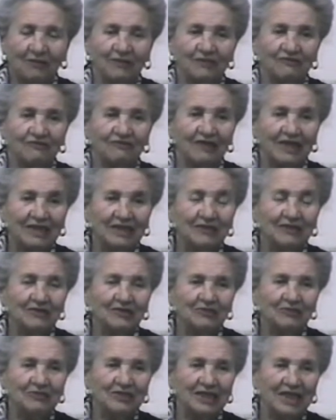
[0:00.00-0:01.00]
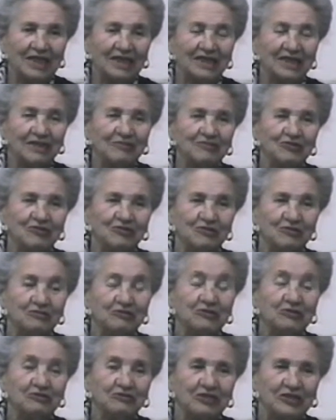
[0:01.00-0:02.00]
But finally, when I came to
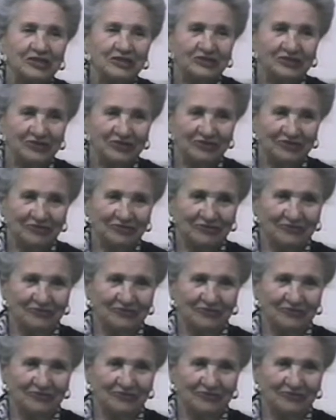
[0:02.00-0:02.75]
immigration,